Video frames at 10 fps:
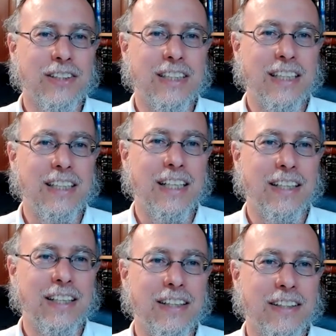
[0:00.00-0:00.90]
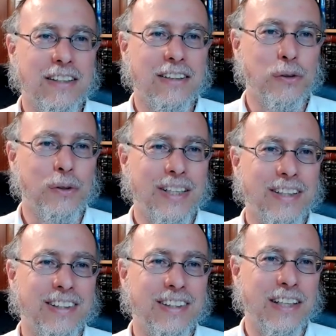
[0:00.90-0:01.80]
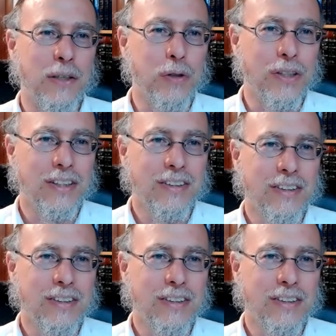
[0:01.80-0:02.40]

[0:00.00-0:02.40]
just eat anything and do anything anymore?